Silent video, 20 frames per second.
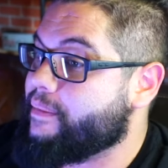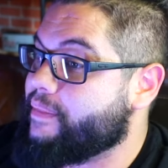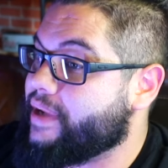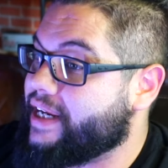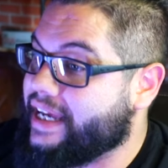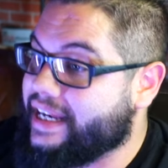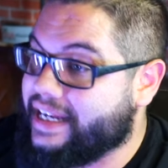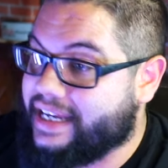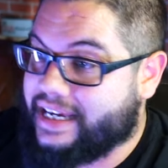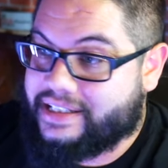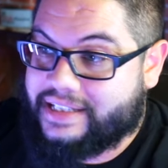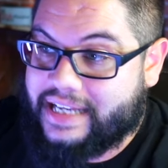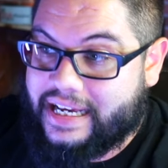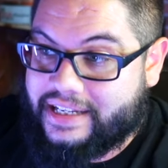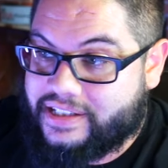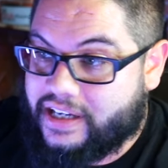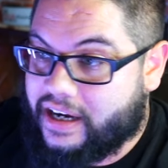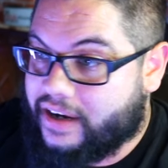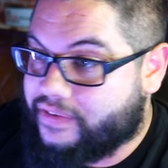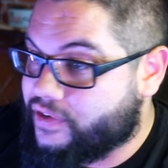Bikini has
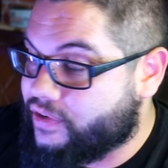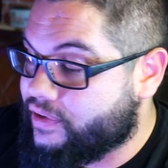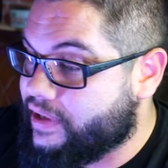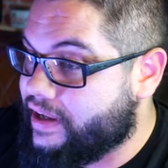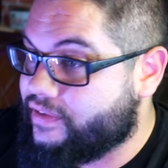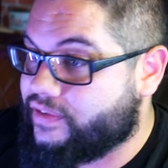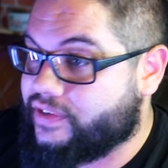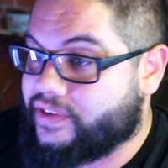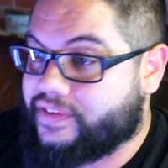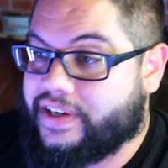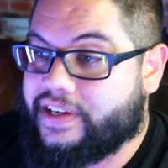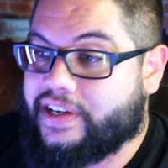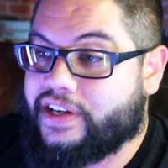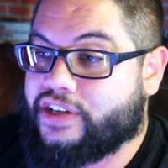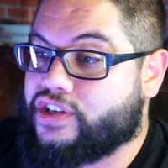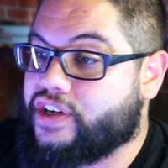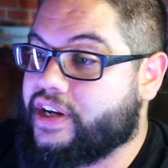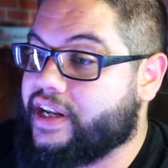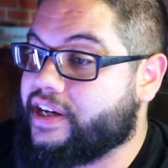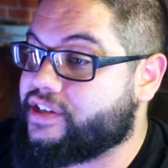that softer level of
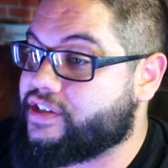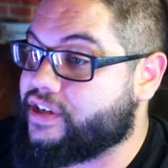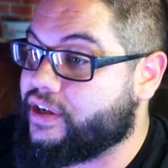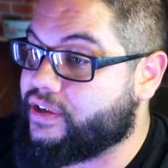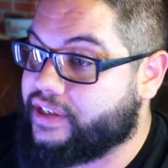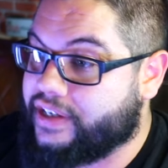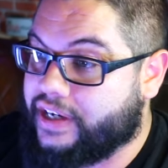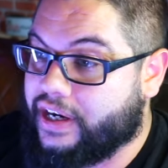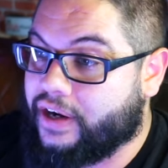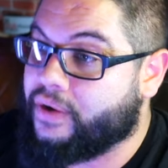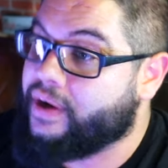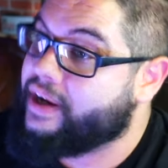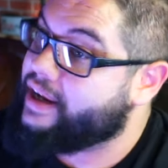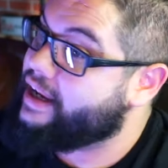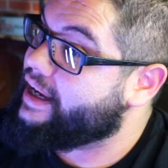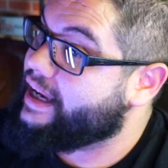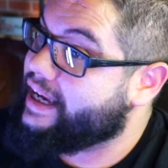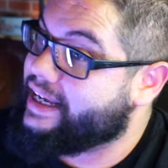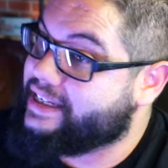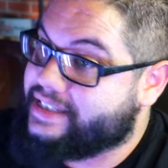conditioning, so, you know,
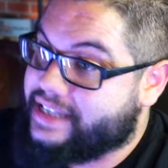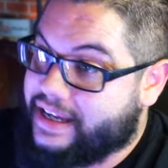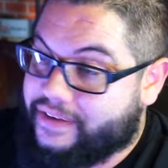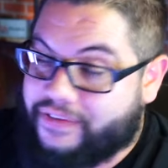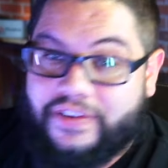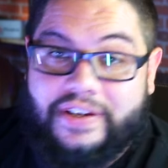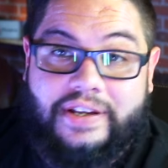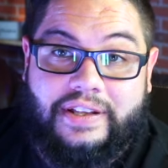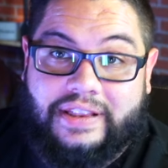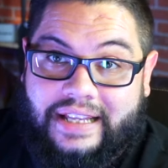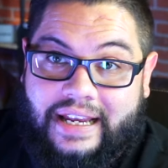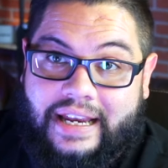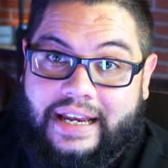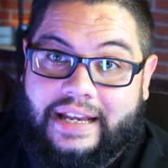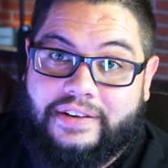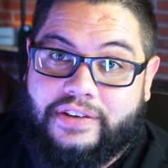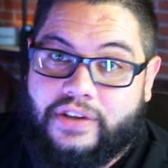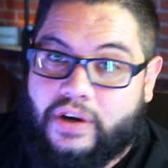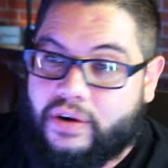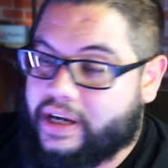it's definitely
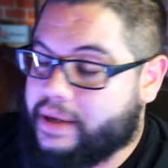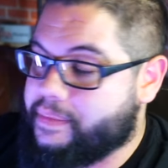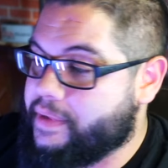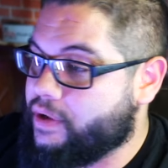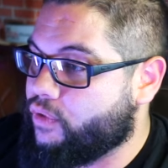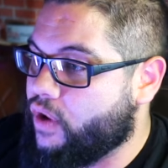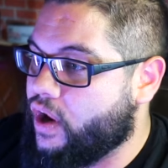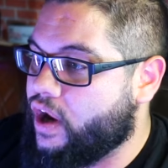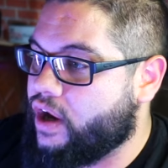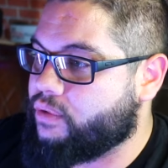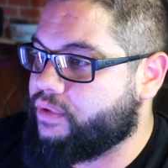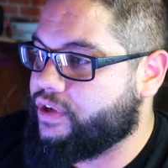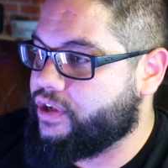lean. Don't get me wrong.